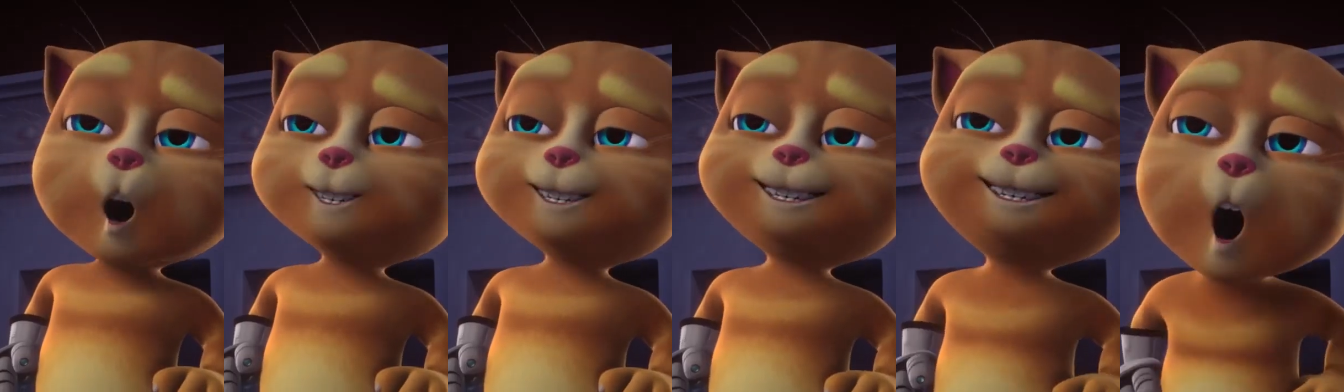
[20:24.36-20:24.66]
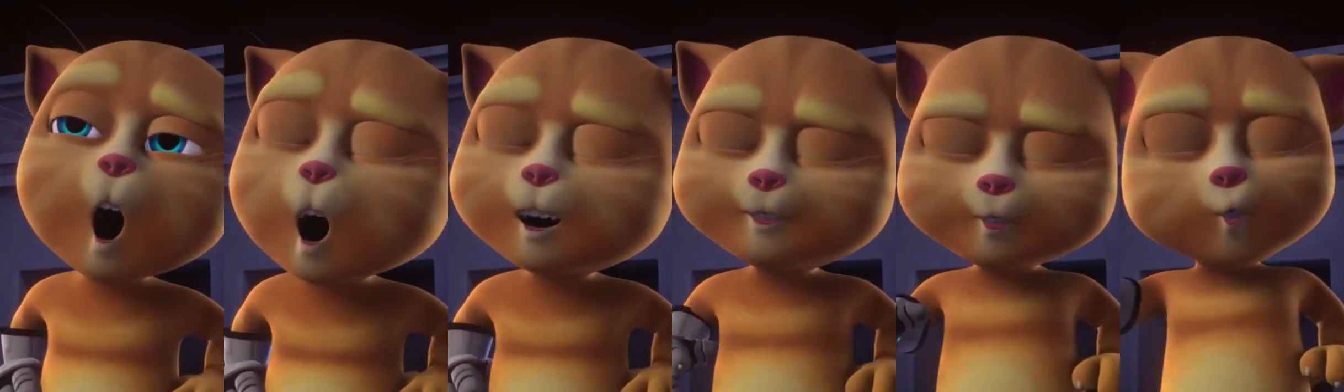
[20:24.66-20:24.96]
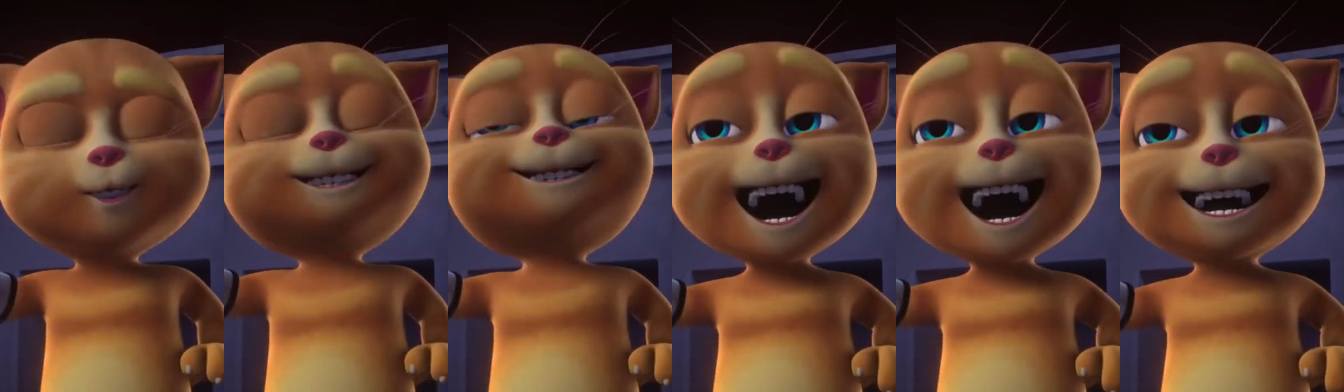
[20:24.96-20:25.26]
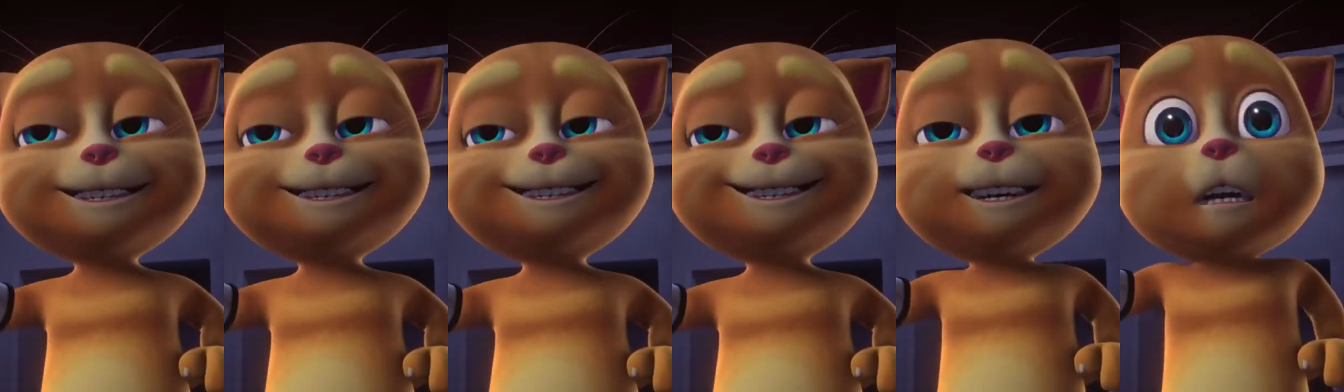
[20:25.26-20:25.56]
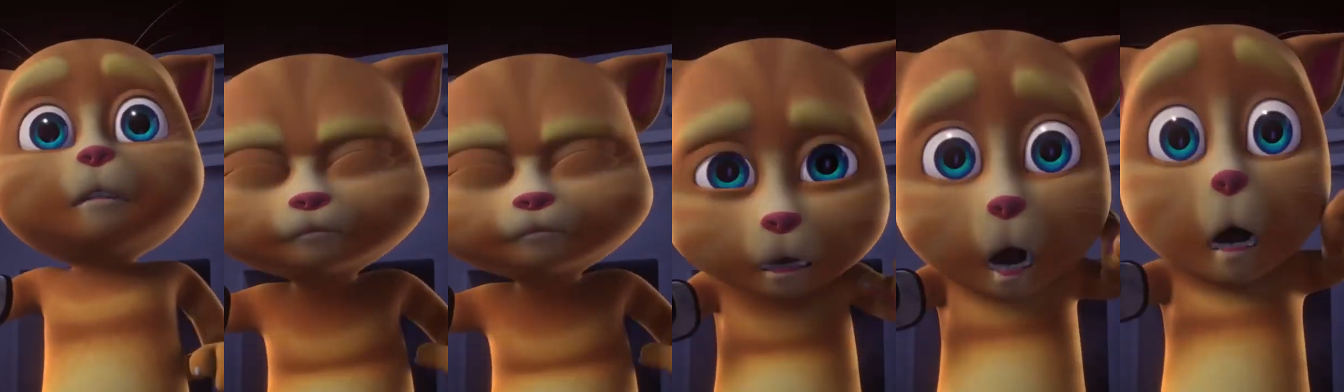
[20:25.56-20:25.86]
no, you can't!
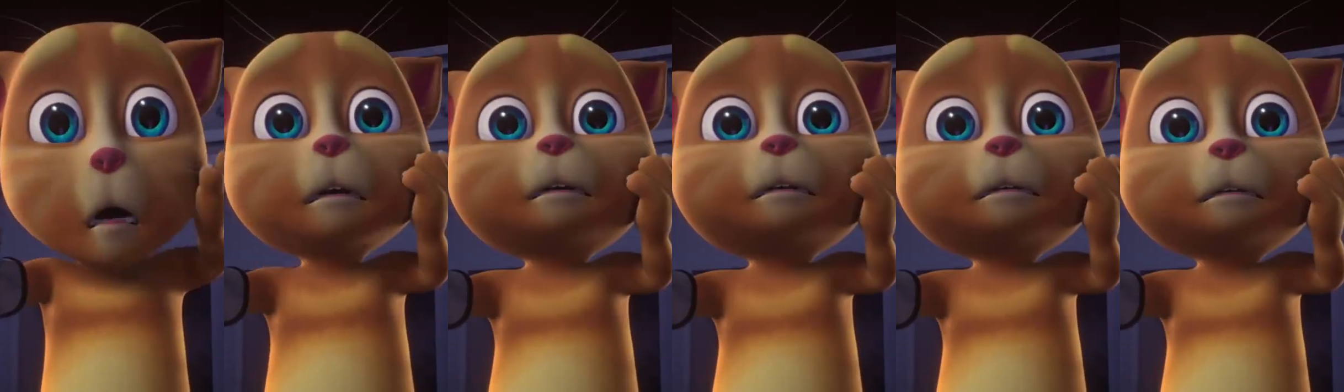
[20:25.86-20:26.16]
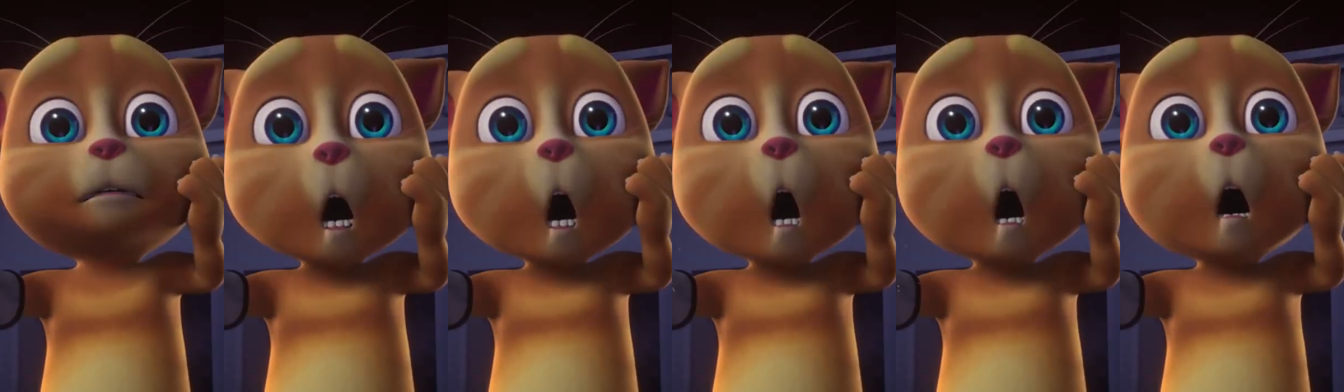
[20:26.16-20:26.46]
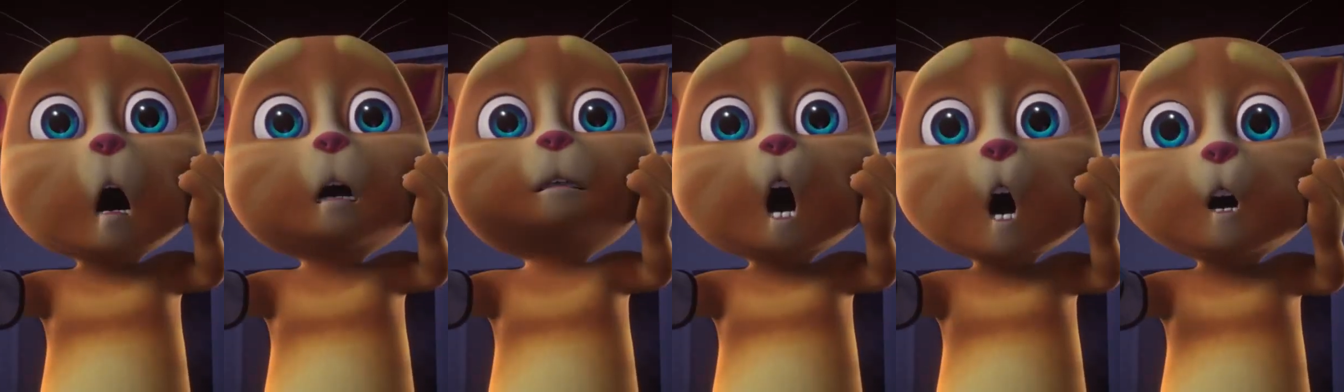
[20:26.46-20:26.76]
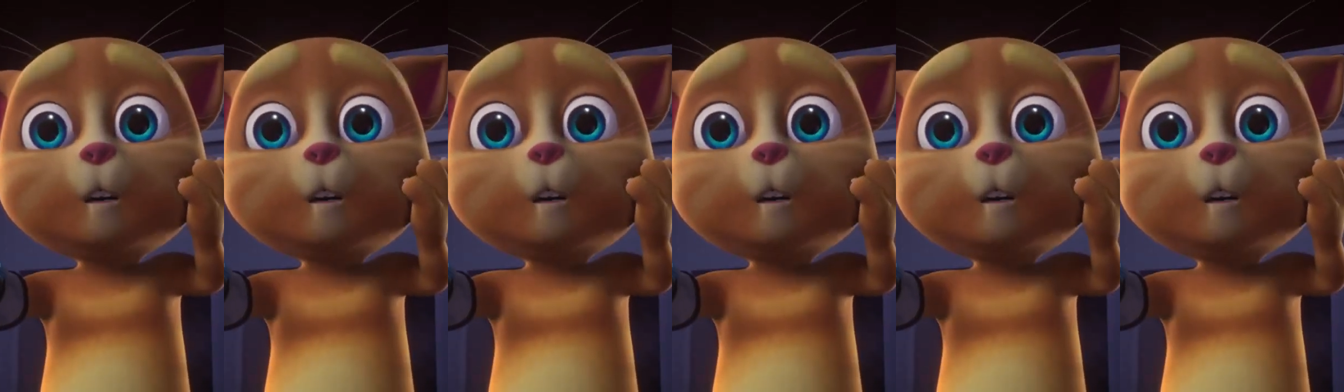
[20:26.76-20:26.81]
Oh